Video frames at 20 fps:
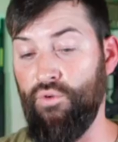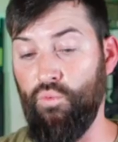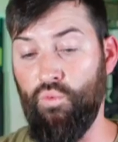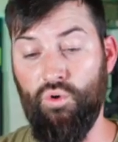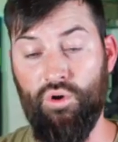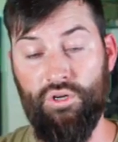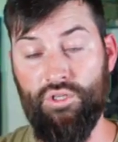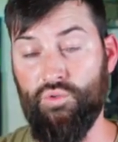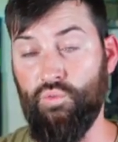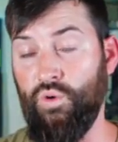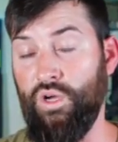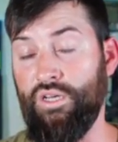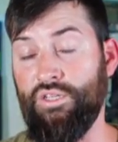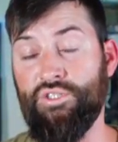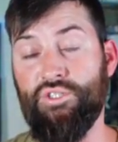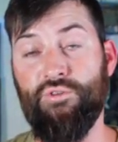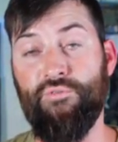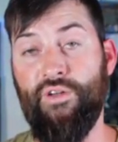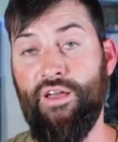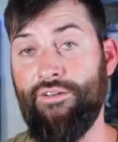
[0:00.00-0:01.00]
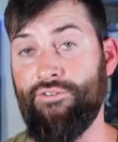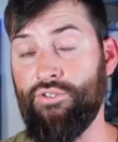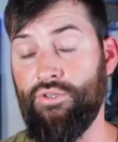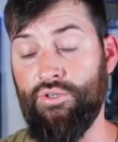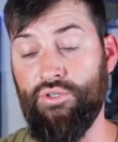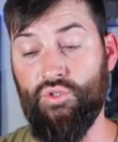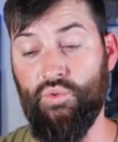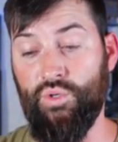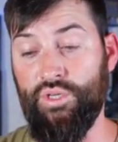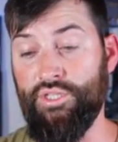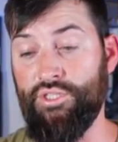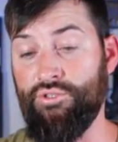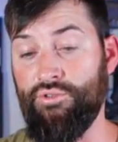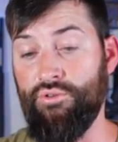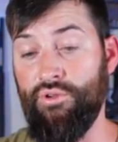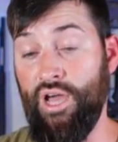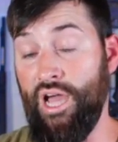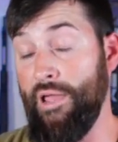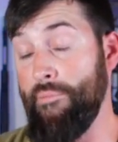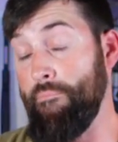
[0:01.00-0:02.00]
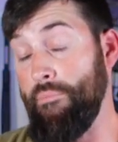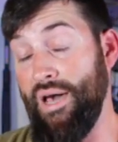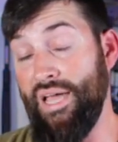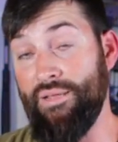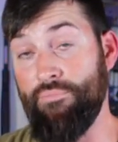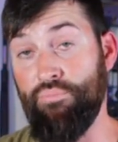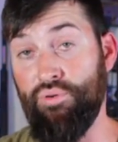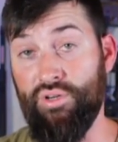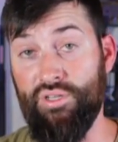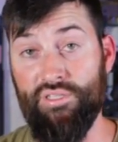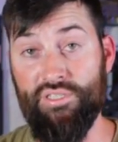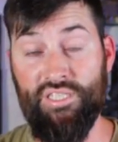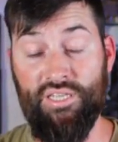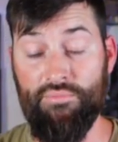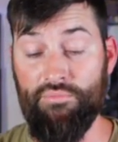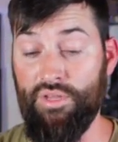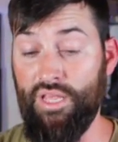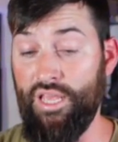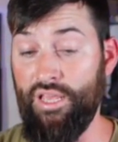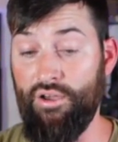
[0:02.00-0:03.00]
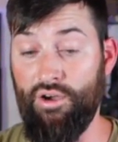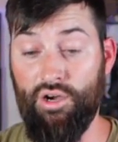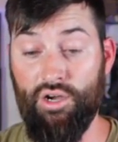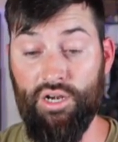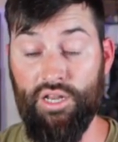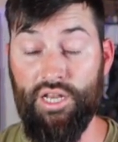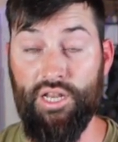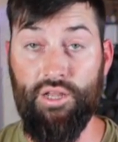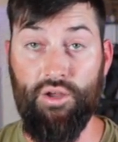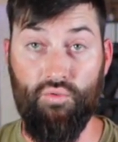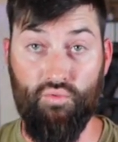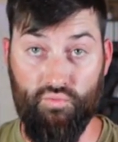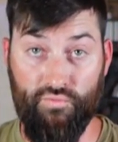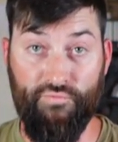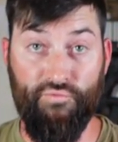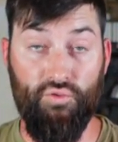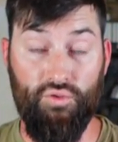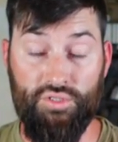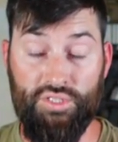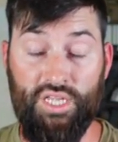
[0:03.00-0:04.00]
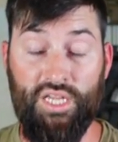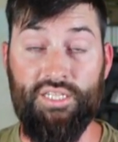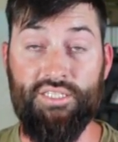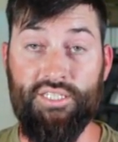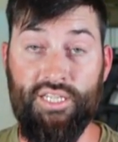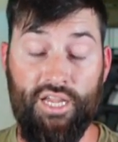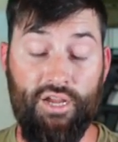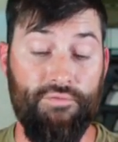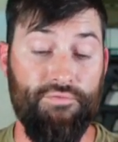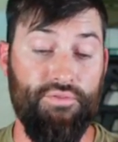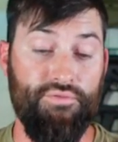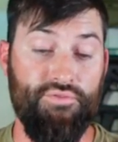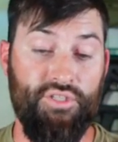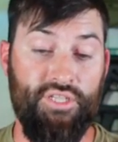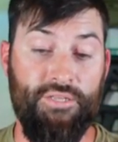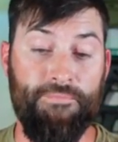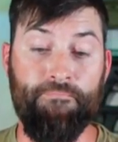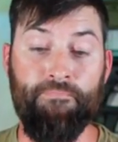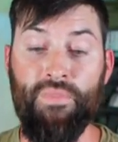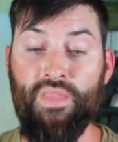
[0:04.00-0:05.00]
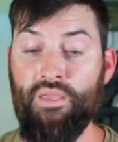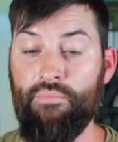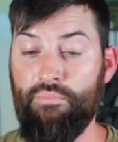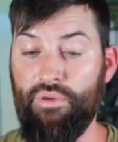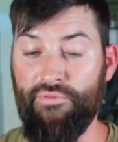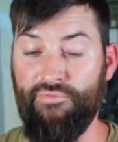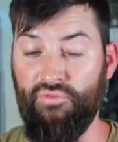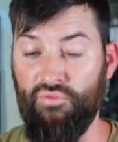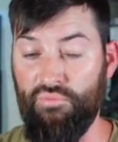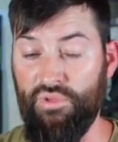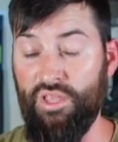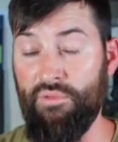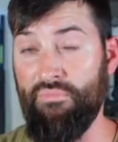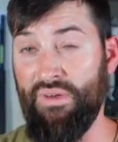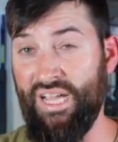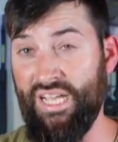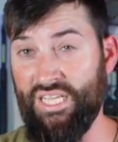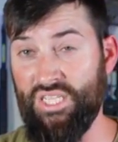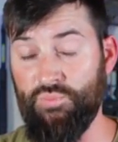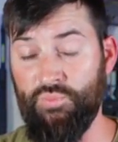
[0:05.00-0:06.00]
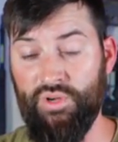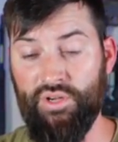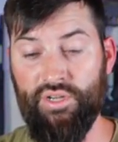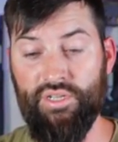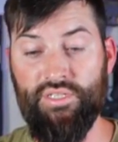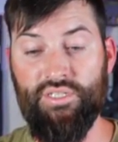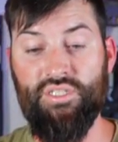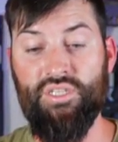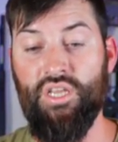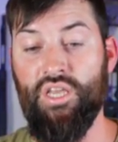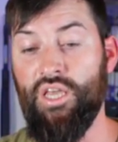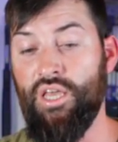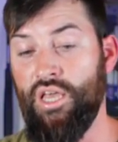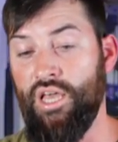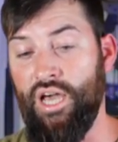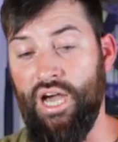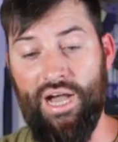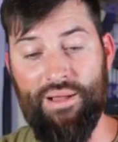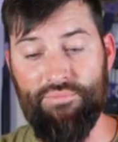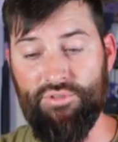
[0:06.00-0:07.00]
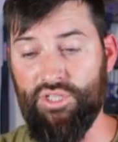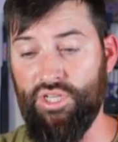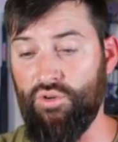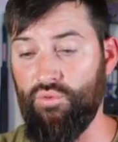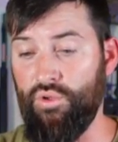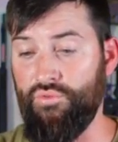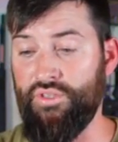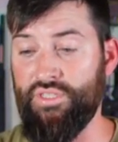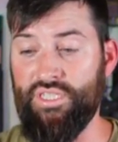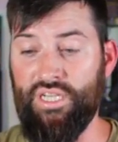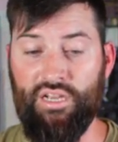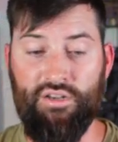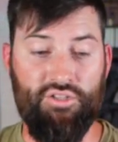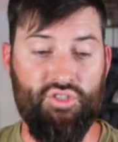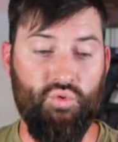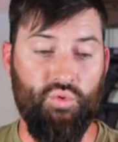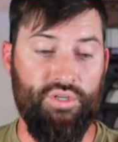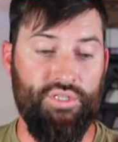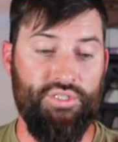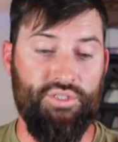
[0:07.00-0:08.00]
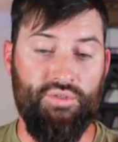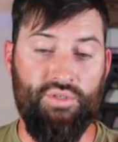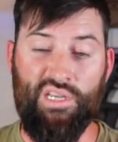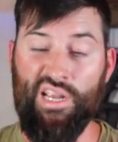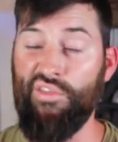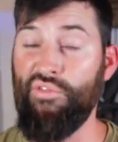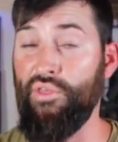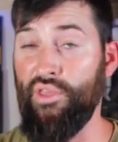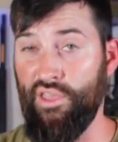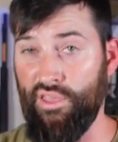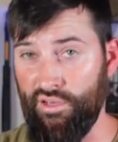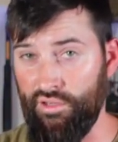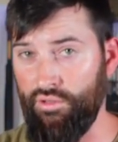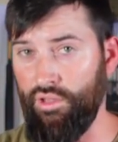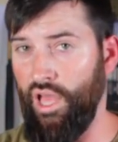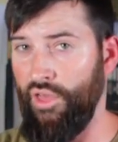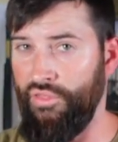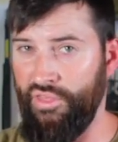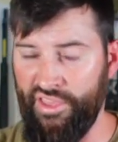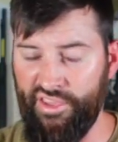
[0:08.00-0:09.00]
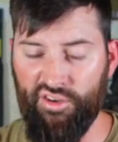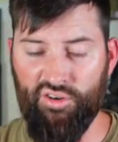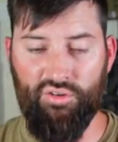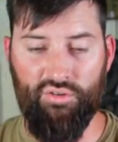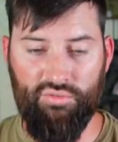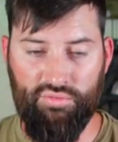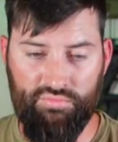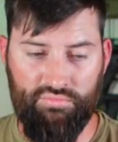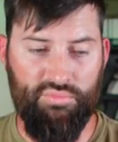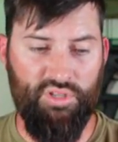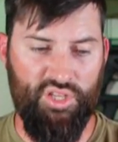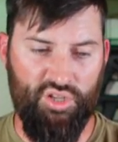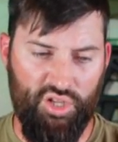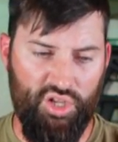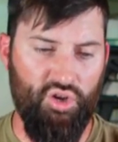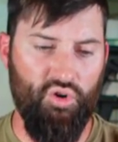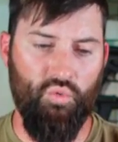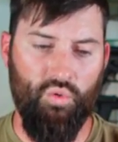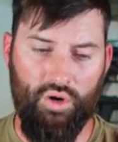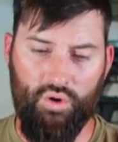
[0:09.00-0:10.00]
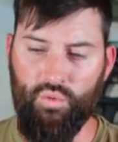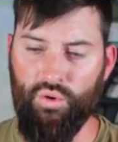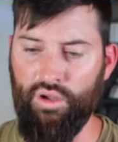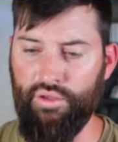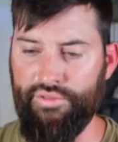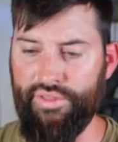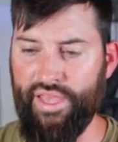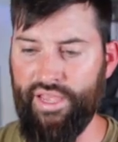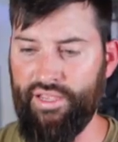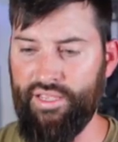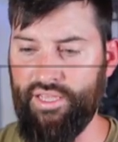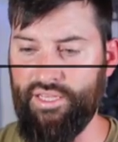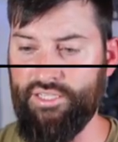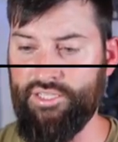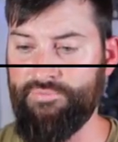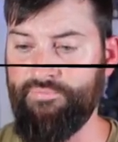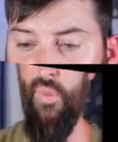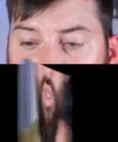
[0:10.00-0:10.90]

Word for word: works well and survives on a 22, I might put it someday on a full-size AR-15. But for me and my experience, I'm just gonna run this guy on a 22, and I think it'll I think it'll it, will work well in that case.